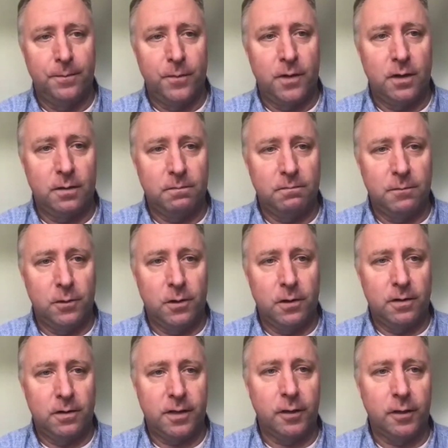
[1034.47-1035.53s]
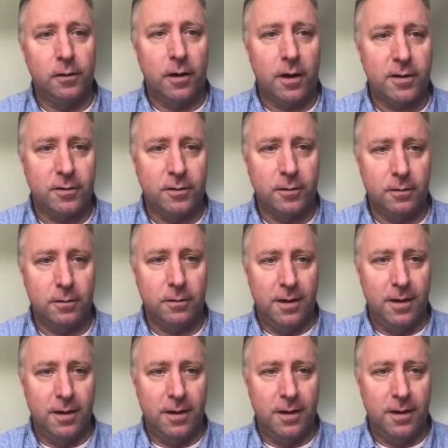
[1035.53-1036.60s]
a single lawsuit
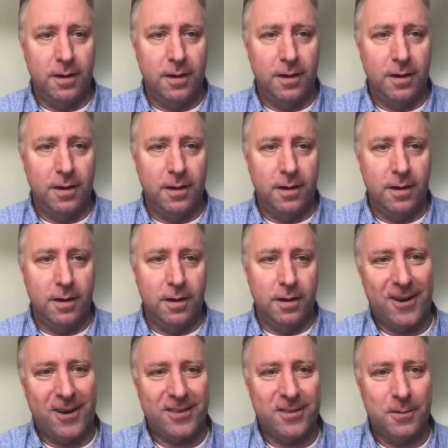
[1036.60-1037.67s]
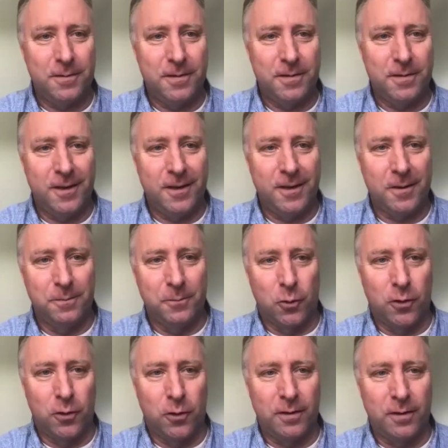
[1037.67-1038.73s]
can cost you
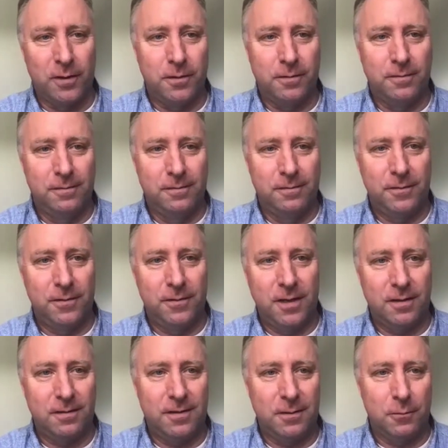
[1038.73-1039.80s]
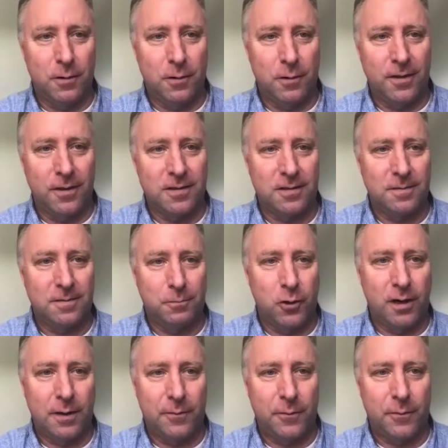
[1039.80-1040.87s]
more than it would to run this
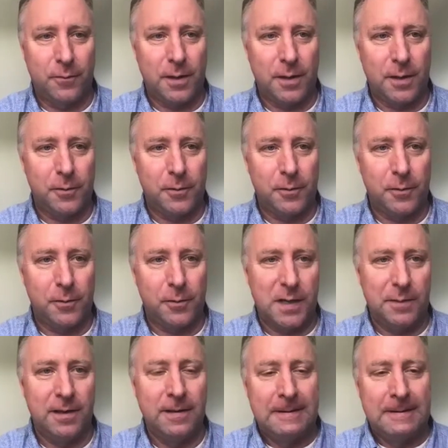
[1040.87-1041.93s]
program for a couple of years maybe.